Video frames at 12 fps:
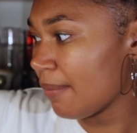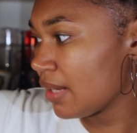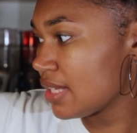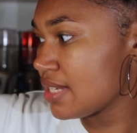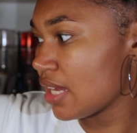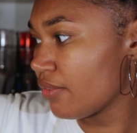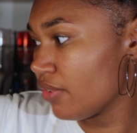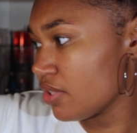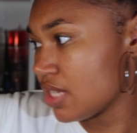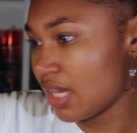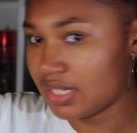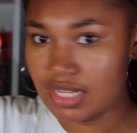I'm going to take a Real
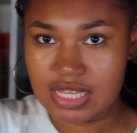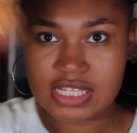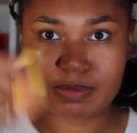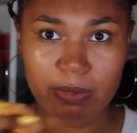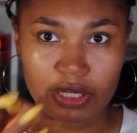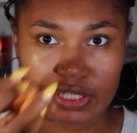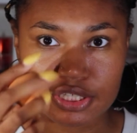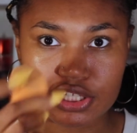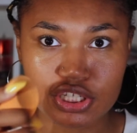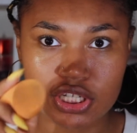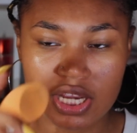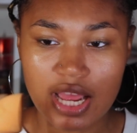Technique
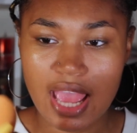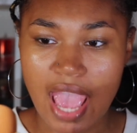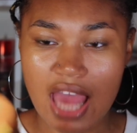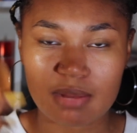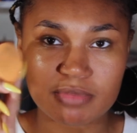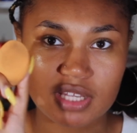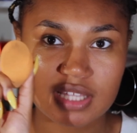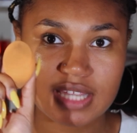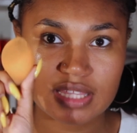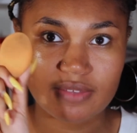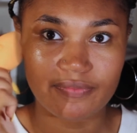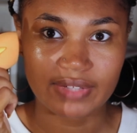sponge, and I'm just going to
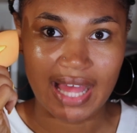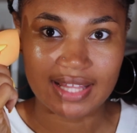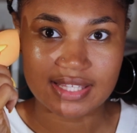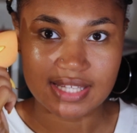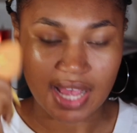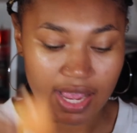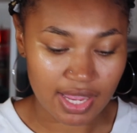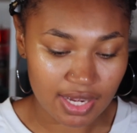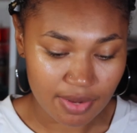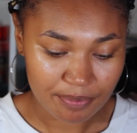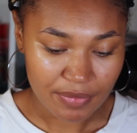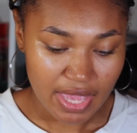take the flat
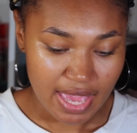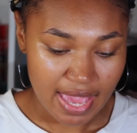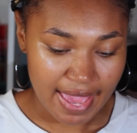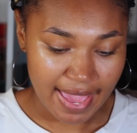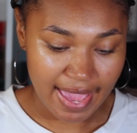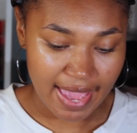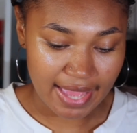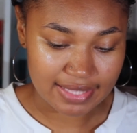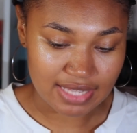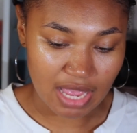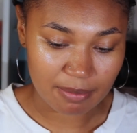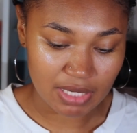side,
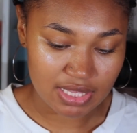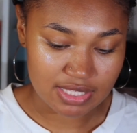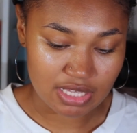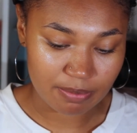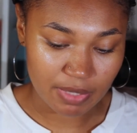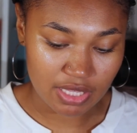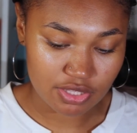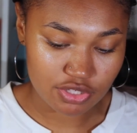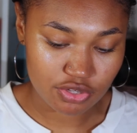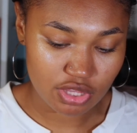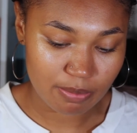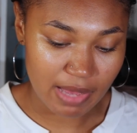and I'm going to dip
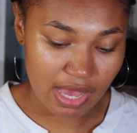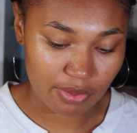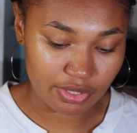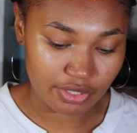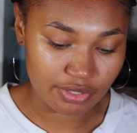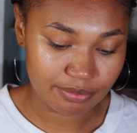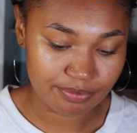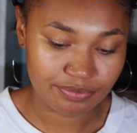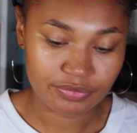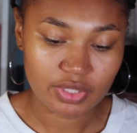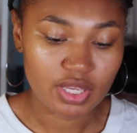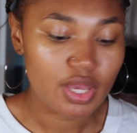into the powder,
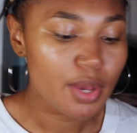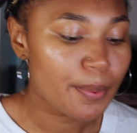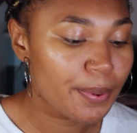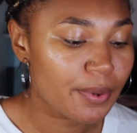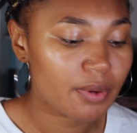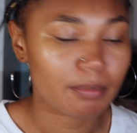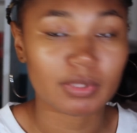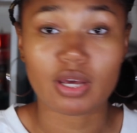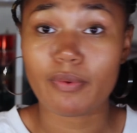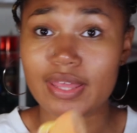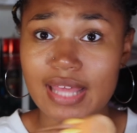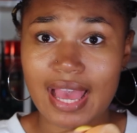
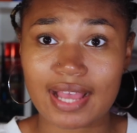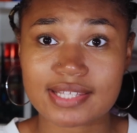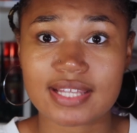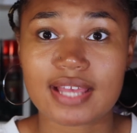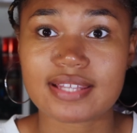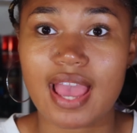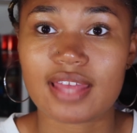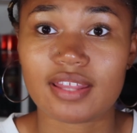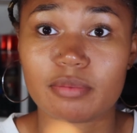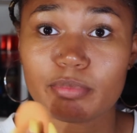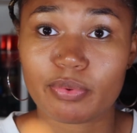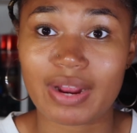blow away the excess, and
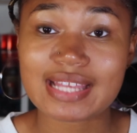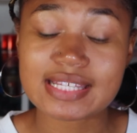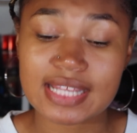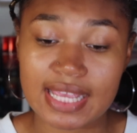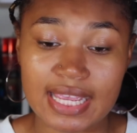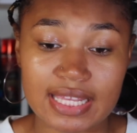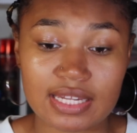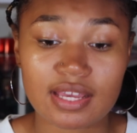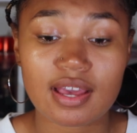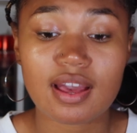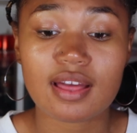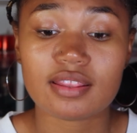then press in
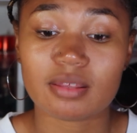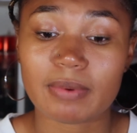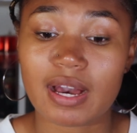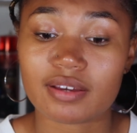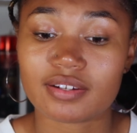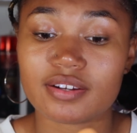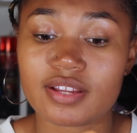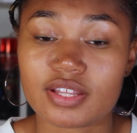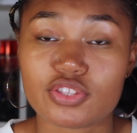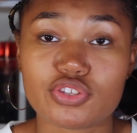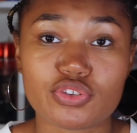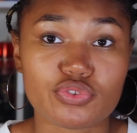the powder
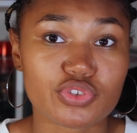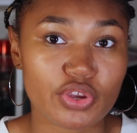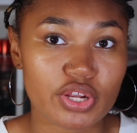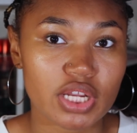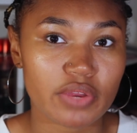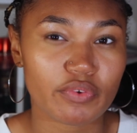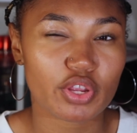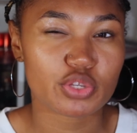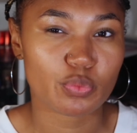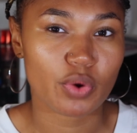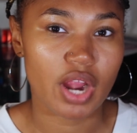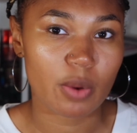into certain
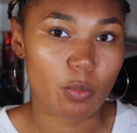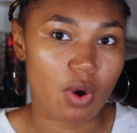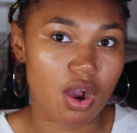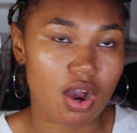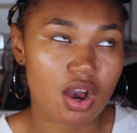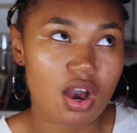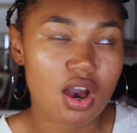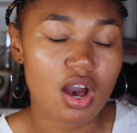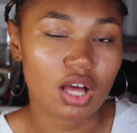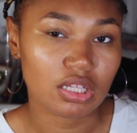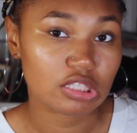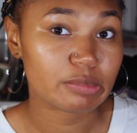areas where I want
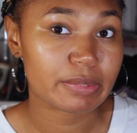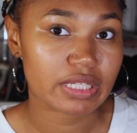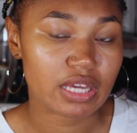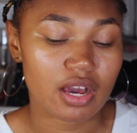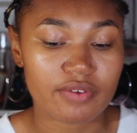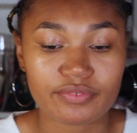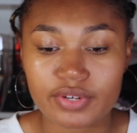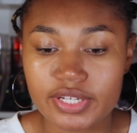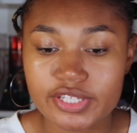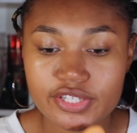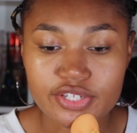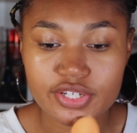a little bit of
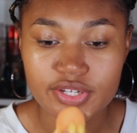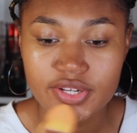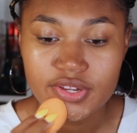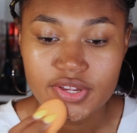coverage.